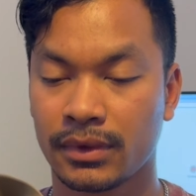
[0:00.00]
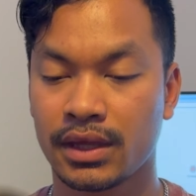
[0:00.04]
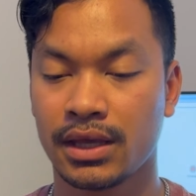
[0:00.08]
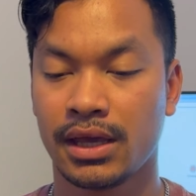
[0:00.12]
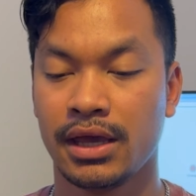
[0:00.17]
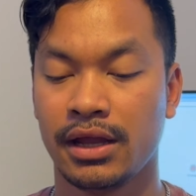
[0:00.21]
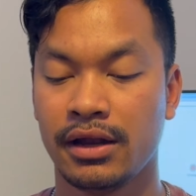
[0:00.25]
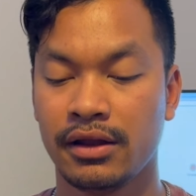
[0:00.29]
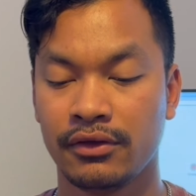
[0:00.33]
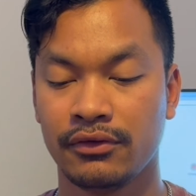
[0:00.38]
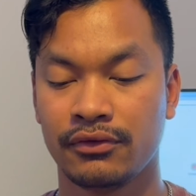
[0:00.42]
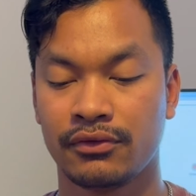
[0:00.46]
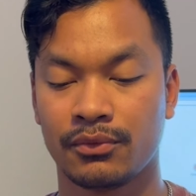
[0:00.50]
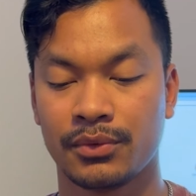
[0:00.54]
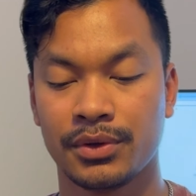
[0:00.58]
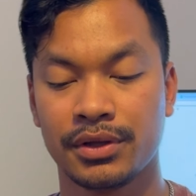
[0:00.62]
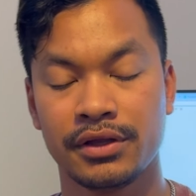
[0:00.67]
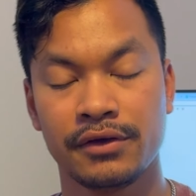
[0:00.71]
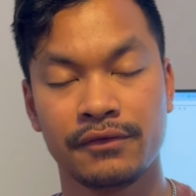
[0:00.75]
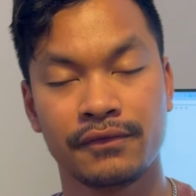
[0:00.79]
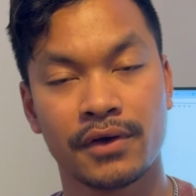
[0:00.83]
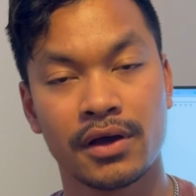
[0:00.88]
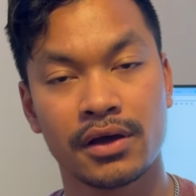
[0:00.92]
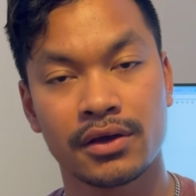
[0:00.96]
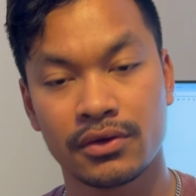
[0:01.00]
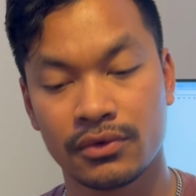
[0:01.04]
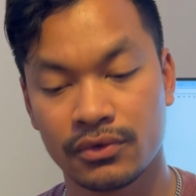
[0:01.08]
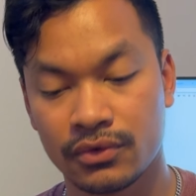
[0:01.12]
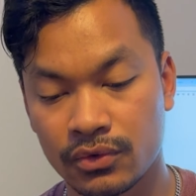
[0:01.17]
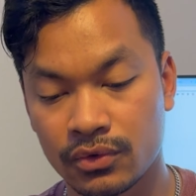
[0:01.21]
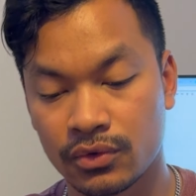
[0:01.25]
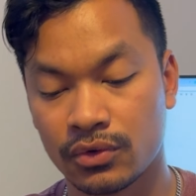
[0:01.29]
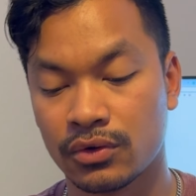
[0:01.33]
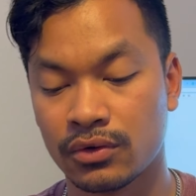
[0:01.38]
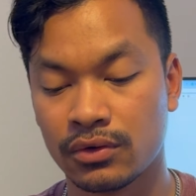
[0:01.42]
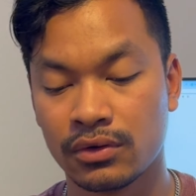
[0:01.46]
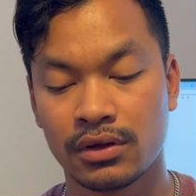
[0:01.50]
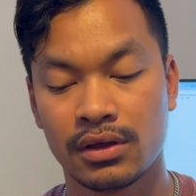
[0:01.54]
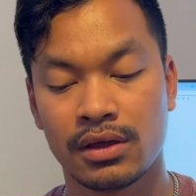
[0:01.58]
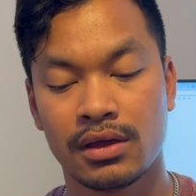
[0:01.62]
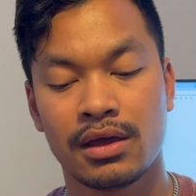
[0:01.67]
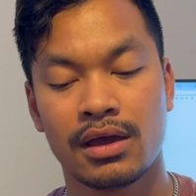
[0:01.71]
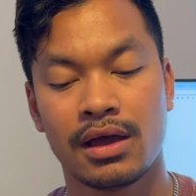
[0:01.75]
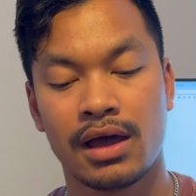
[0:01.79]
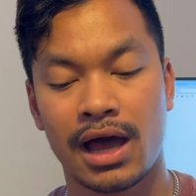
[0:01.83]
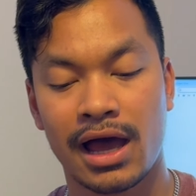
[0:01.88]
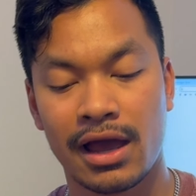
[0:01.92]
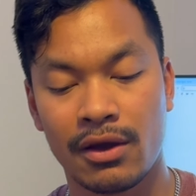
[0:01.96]
It is really fucking cool.
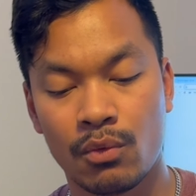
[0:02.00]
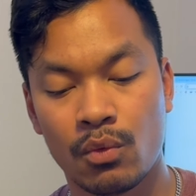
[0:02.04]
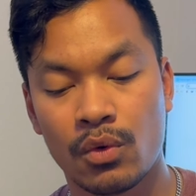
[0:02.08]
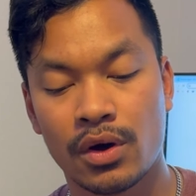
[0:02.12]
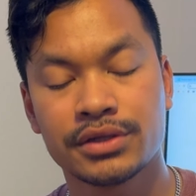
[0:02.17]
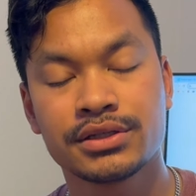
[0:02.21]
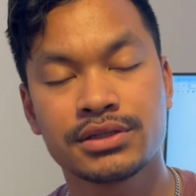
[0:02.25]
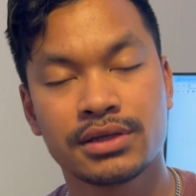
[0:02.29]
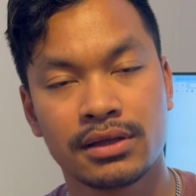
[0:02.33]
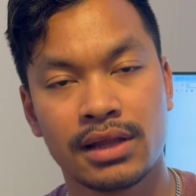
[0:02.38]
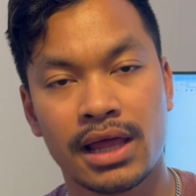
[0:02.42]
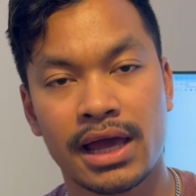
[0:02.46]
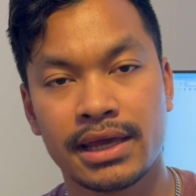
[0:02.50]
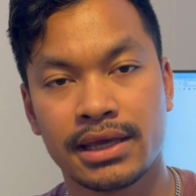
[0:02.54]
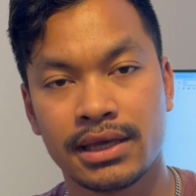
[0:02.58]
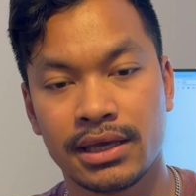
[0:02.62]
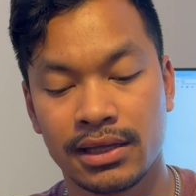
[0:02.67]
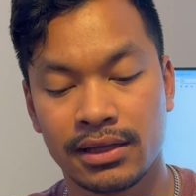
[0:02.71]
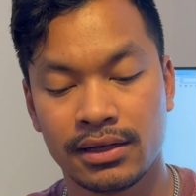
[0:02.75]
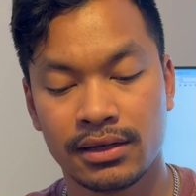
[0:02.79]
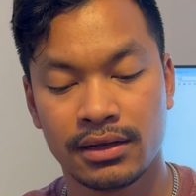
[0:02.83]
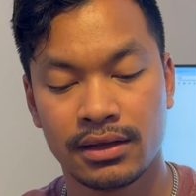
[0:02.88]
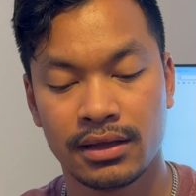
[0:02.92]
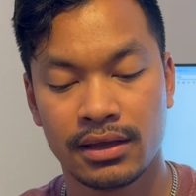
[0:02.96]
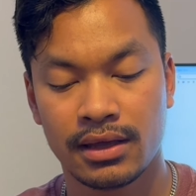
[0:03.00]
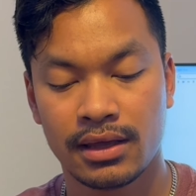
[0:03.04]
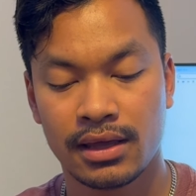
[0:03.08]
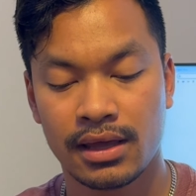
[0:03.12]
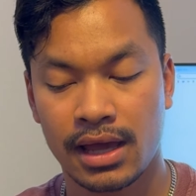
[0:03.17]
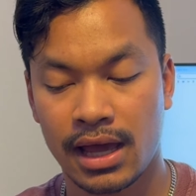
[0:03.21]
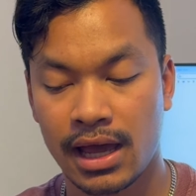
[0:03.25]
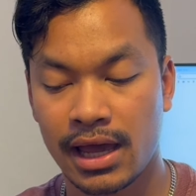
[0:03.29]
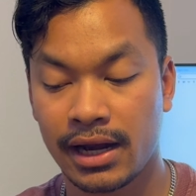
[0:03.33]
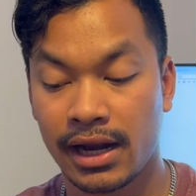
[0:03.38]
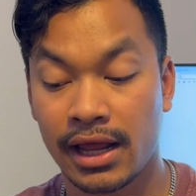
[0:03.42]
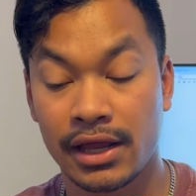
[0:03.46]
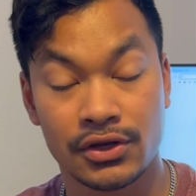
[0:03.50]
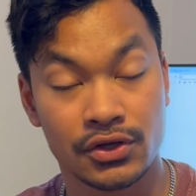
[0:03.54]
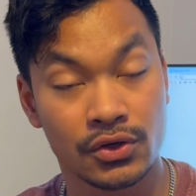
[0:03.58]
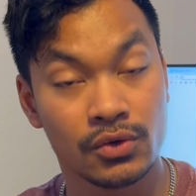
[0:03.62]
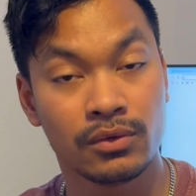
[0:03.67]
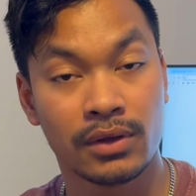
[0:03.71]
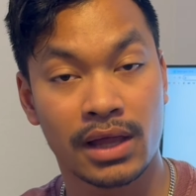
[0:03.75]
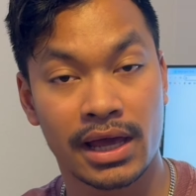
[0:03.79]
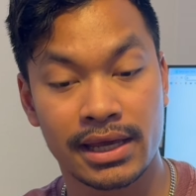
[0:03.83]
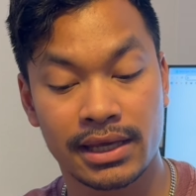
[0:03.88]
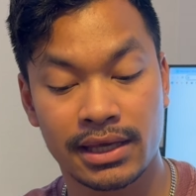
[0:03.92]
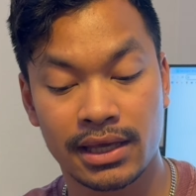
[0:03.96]
I want to like it, and I do
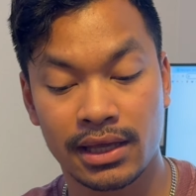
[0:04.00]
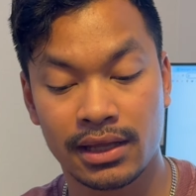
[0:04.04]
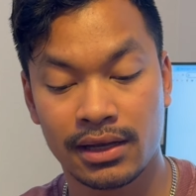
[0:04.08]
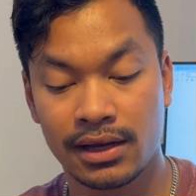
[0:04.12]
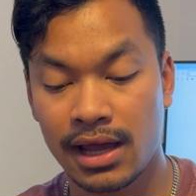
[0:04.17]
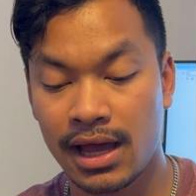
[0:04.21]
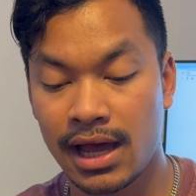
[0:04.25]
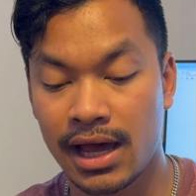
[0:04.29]
like it.